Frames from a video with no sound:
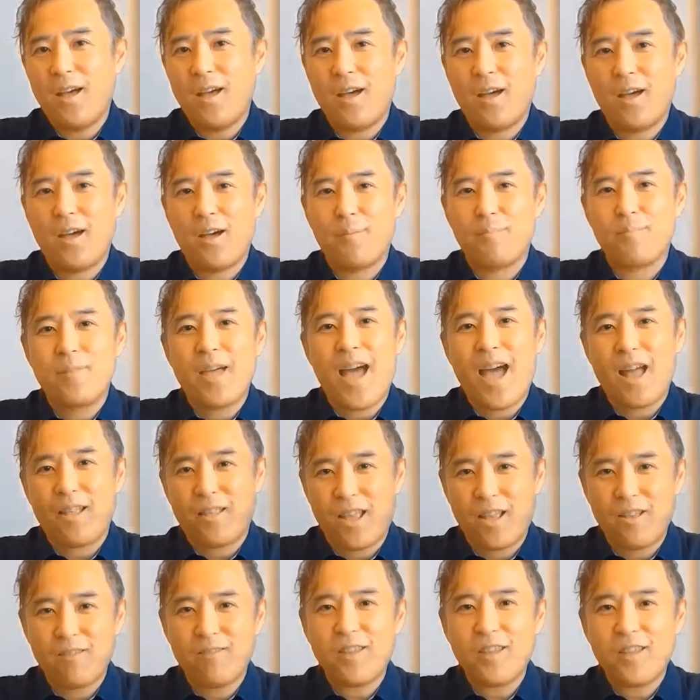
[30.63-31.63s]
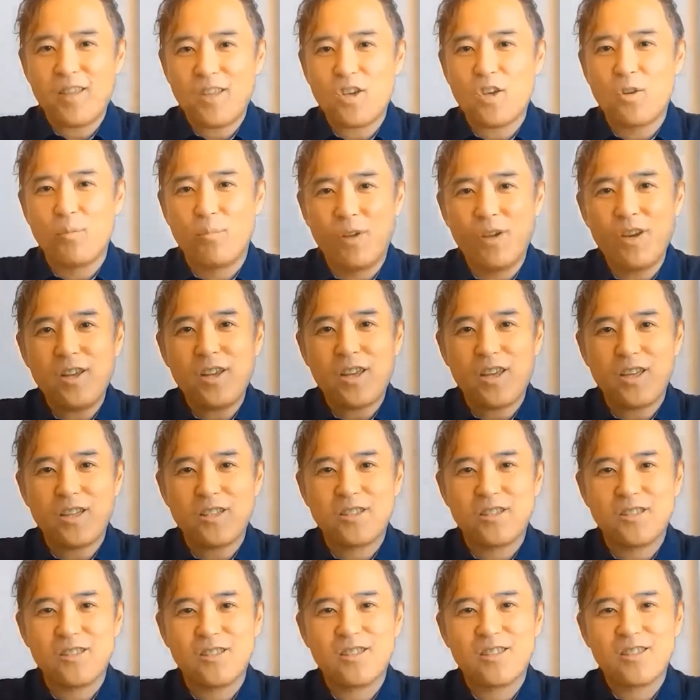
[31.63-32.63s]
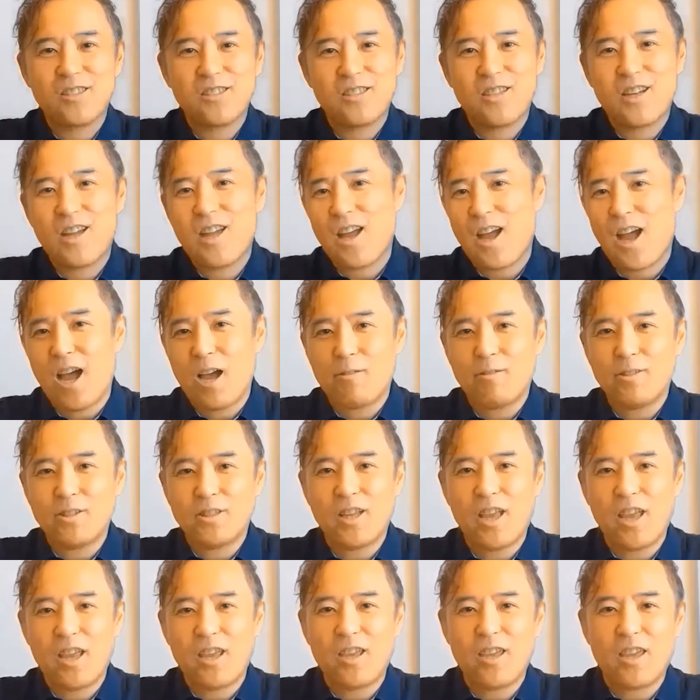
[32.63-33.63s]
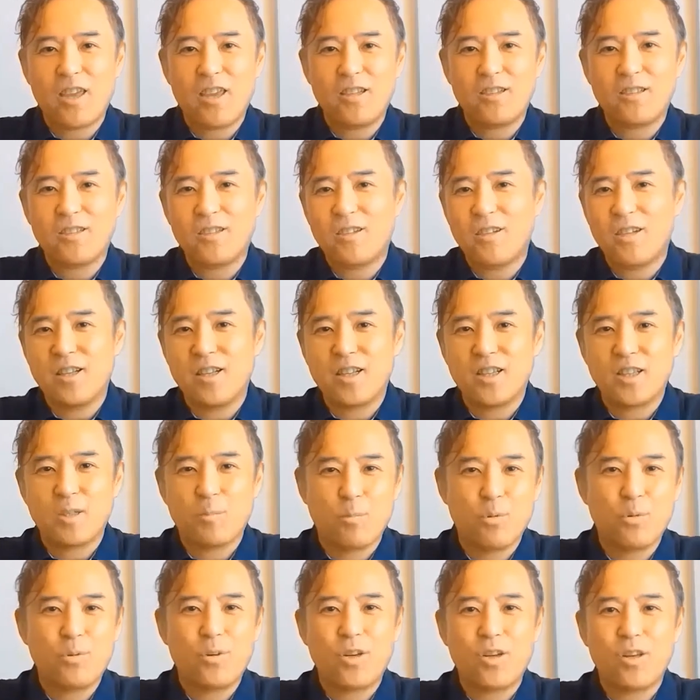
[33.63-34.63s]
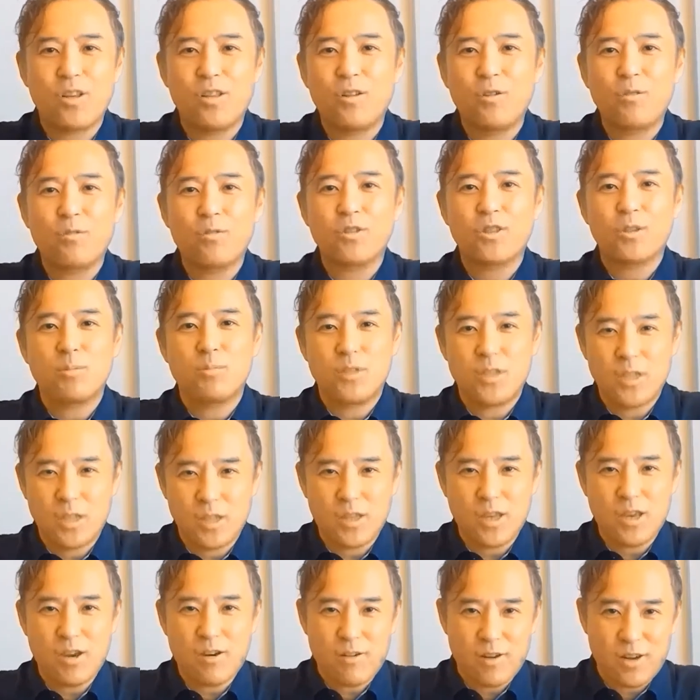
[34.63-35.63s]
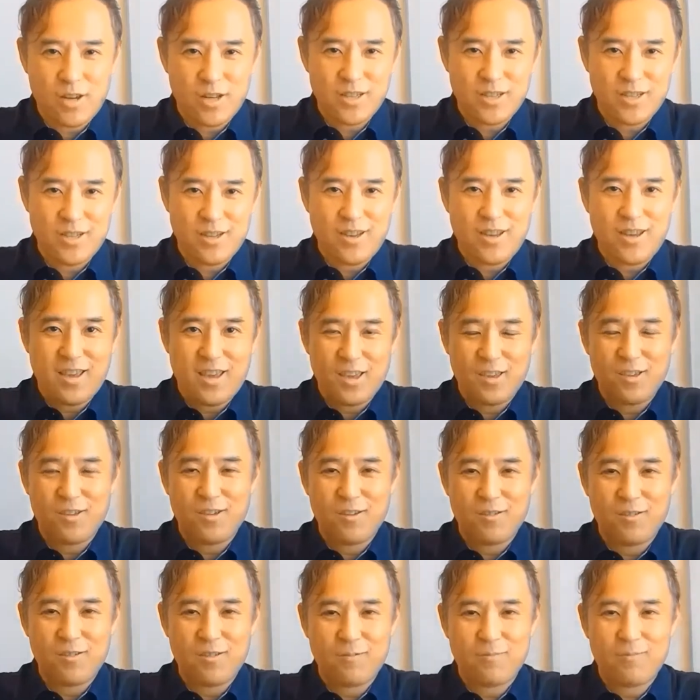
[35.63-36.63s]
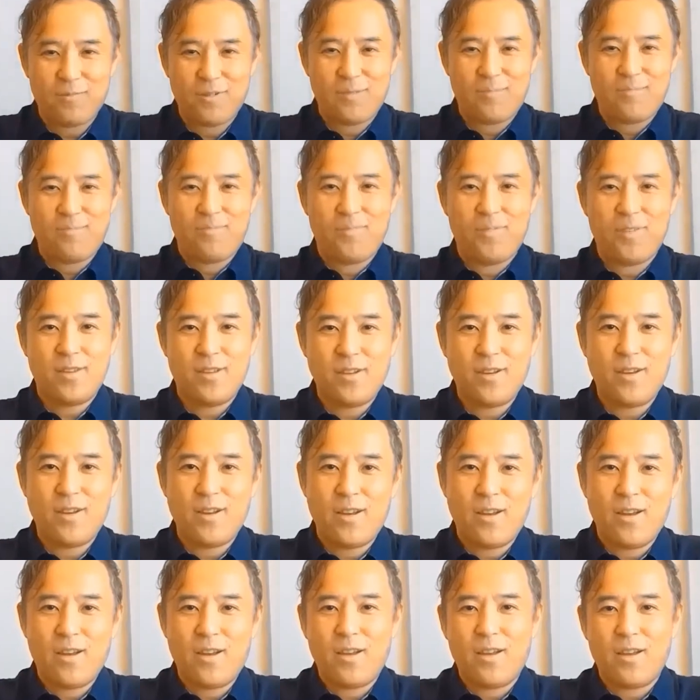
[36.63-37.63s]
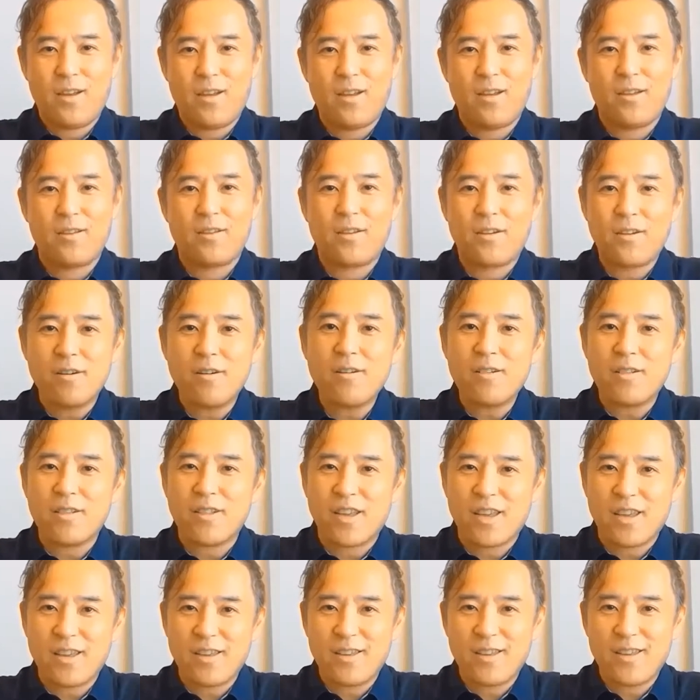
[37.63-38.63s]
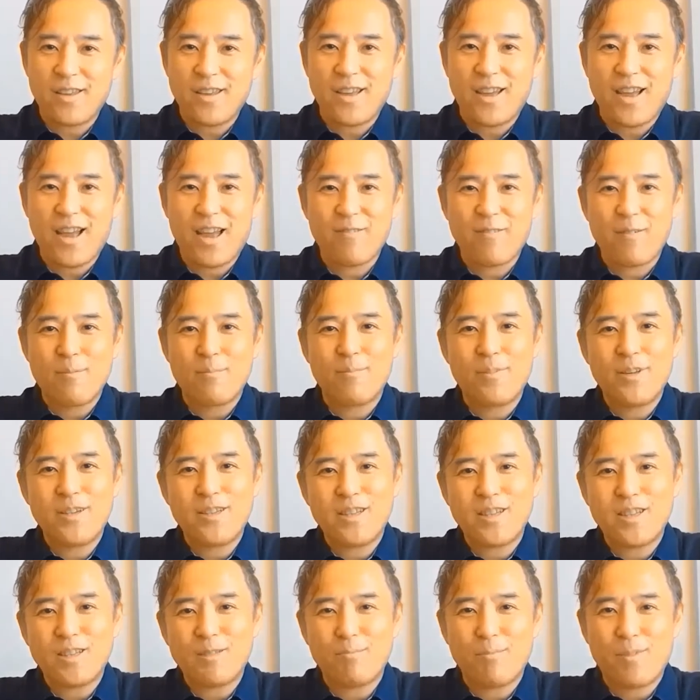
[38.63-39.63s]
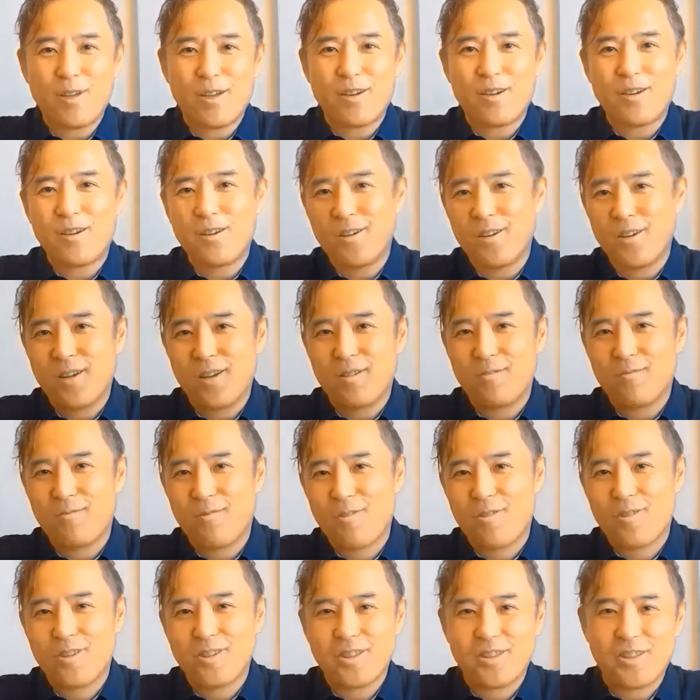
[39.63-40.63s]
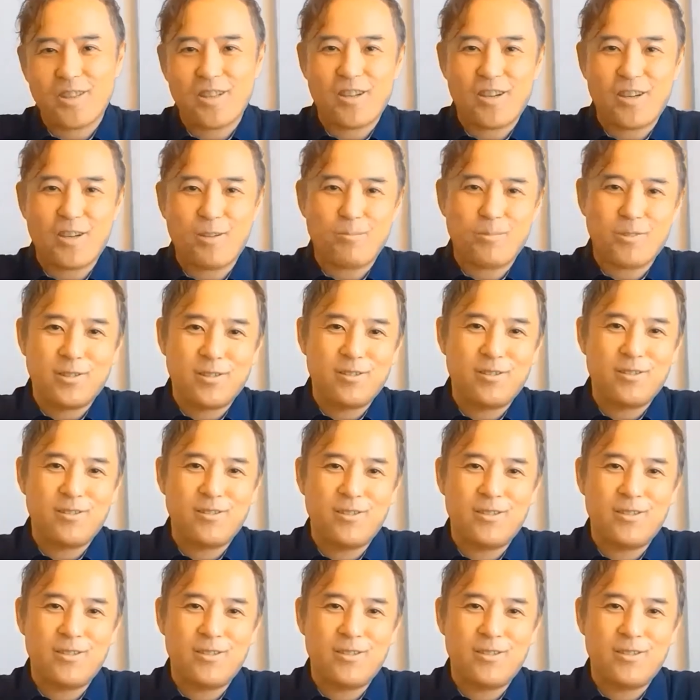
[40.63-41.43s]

Um, at NTT Communications, I was engaged in supporting local subsidiaries in Europe. And currently, I'm a business manager at four startups.